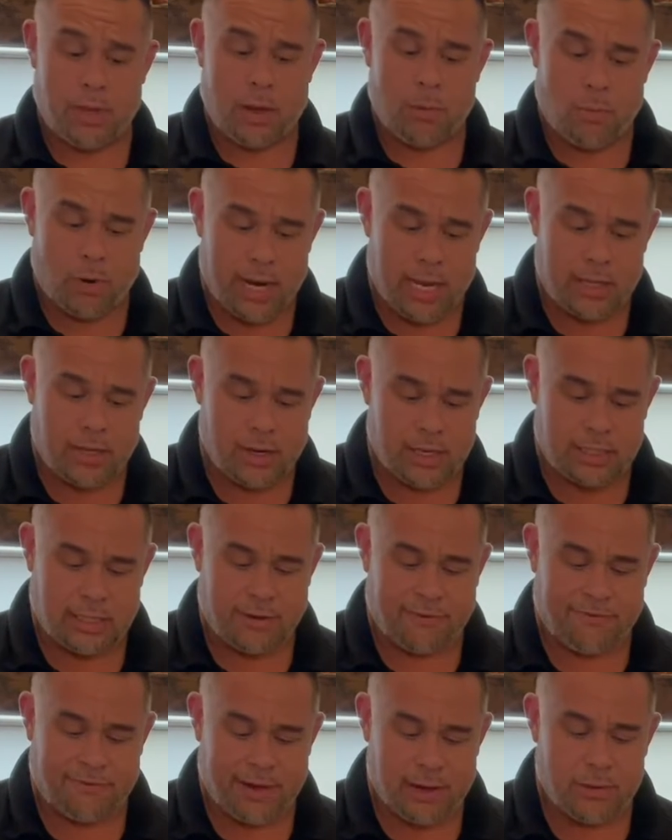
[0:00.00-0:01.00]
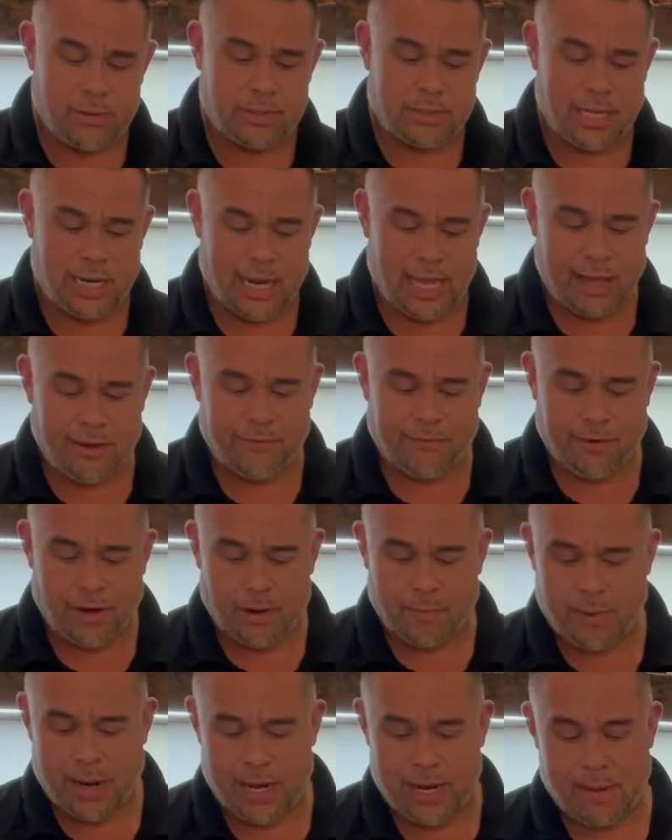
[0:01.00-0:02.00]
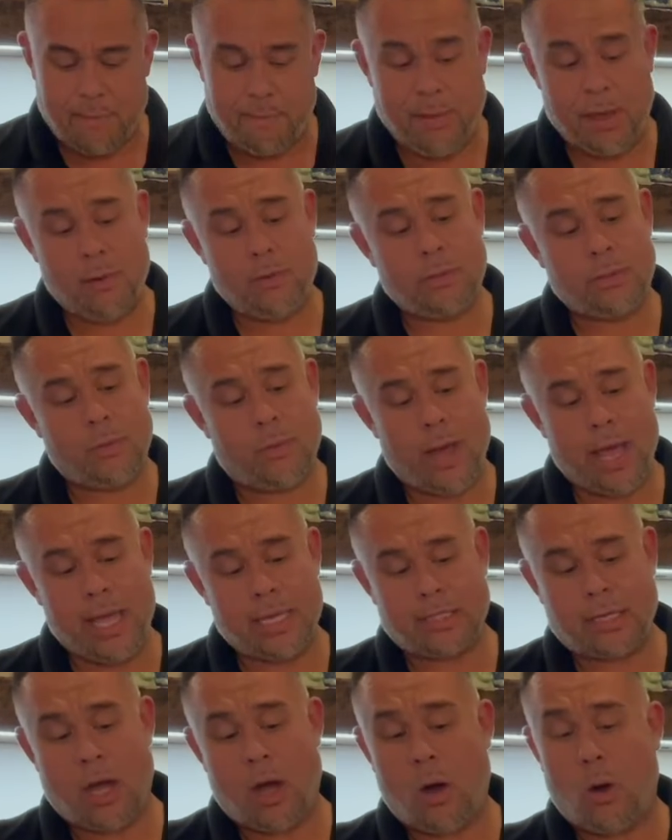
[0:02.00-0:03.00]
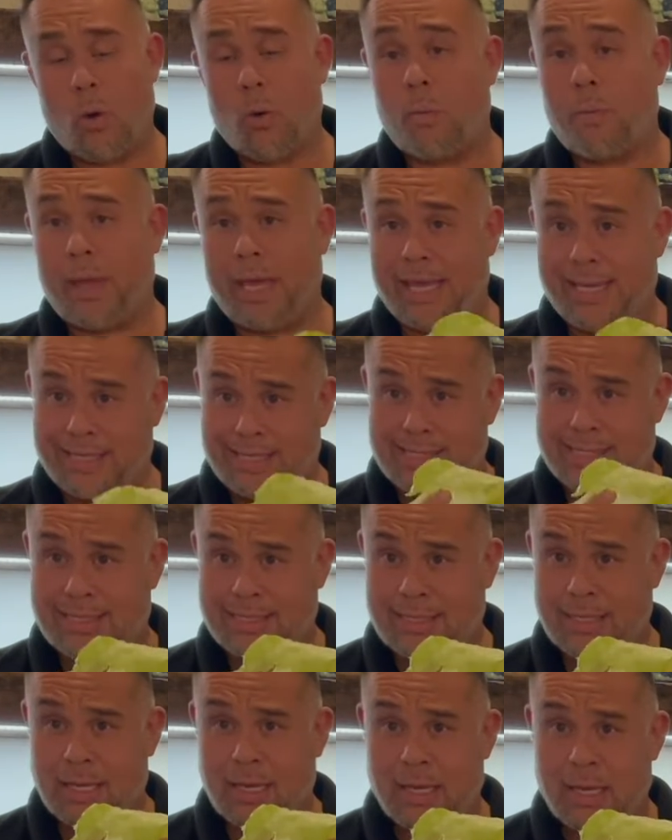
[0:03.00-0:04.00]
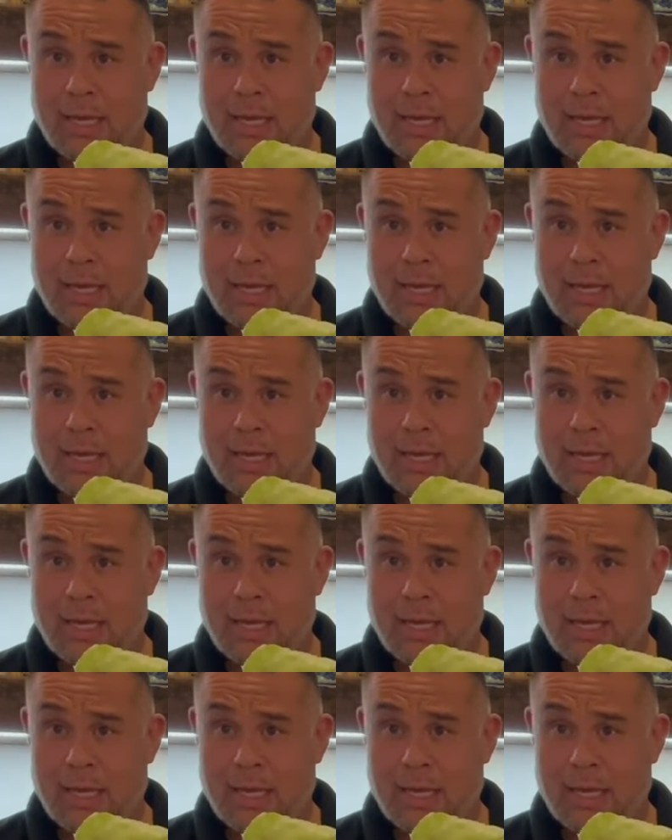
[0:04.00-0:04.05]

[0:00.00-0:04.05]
and what it does, it fills the leaf up and it peels away as a whole piece.